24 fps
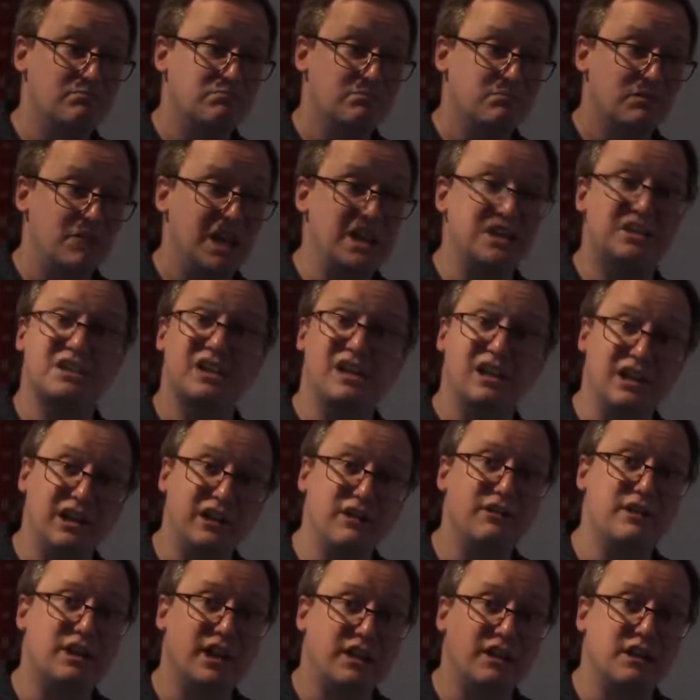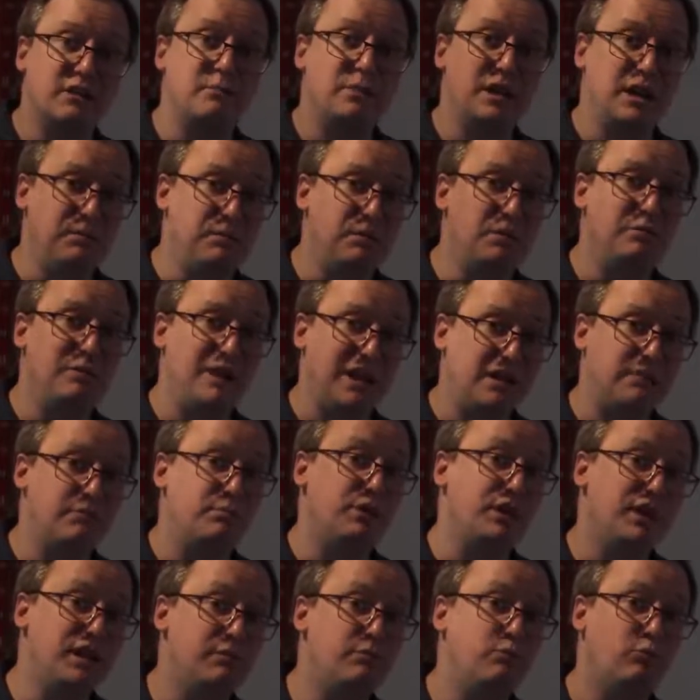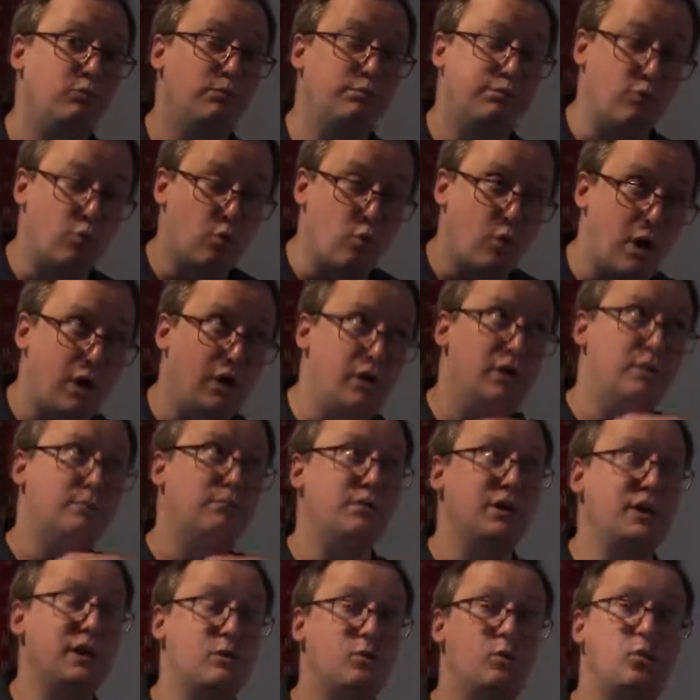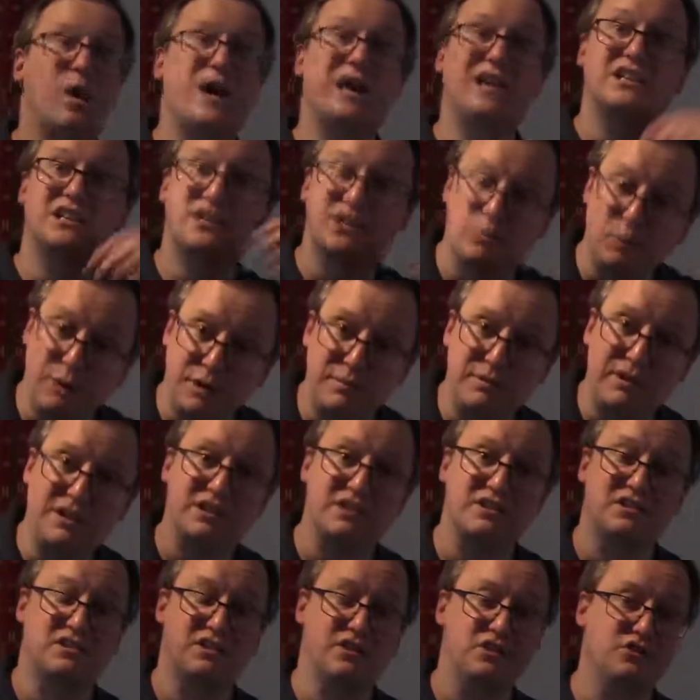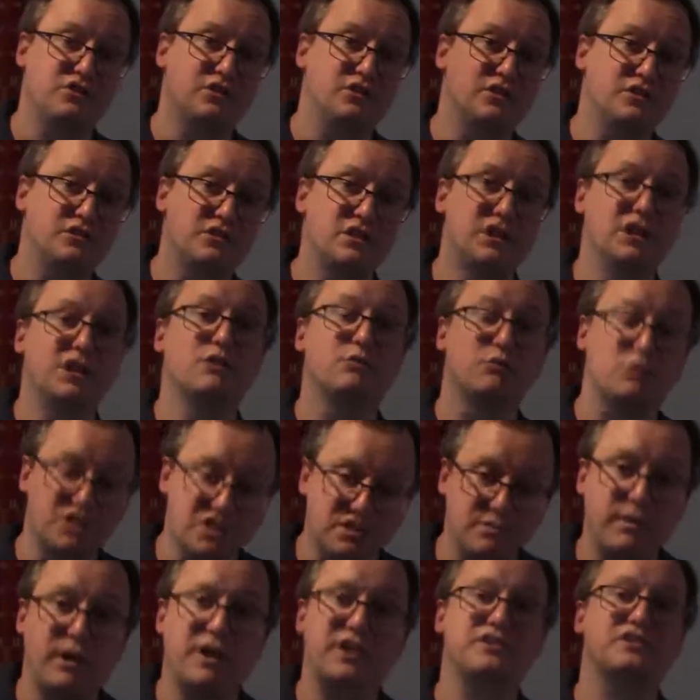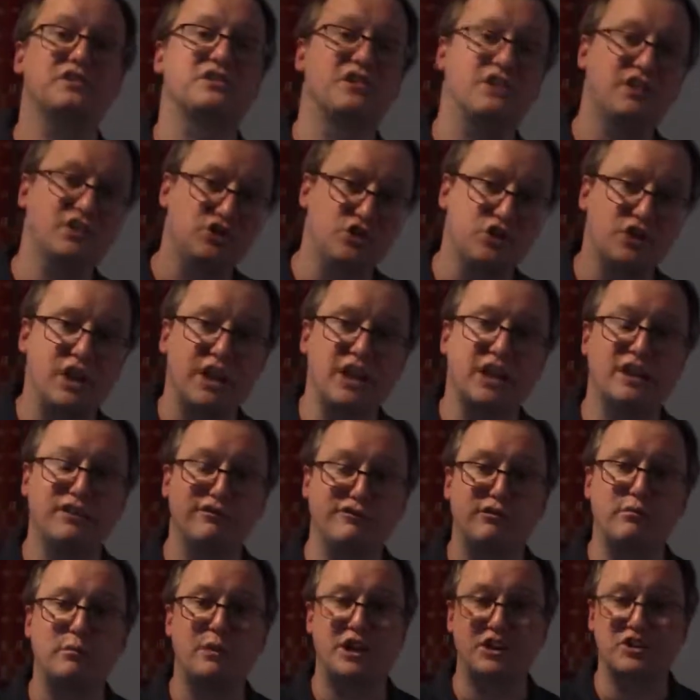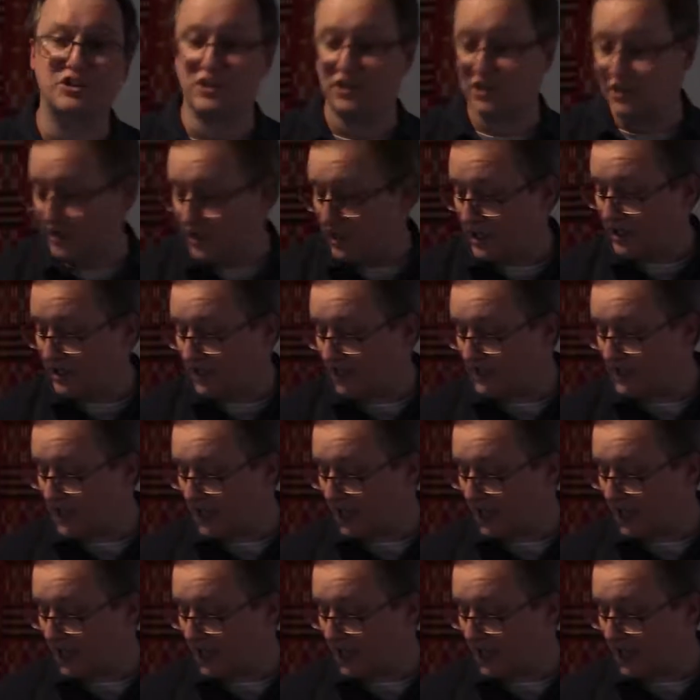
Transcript: It's clear then that people make pretty wide-sweeping decisions in response to the genetic information that they